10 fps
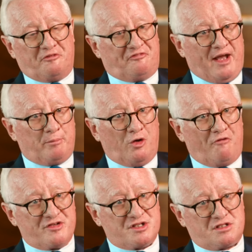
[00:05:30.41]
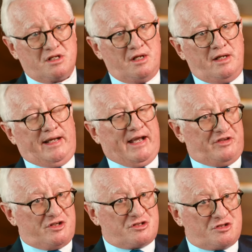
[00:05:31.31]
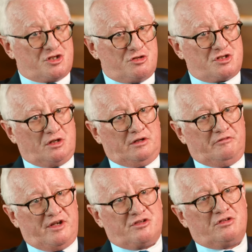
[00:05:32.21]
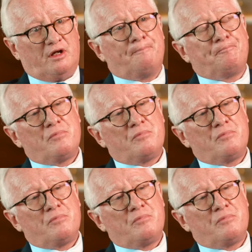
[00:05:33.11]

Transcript: the family office, and the institutional investor.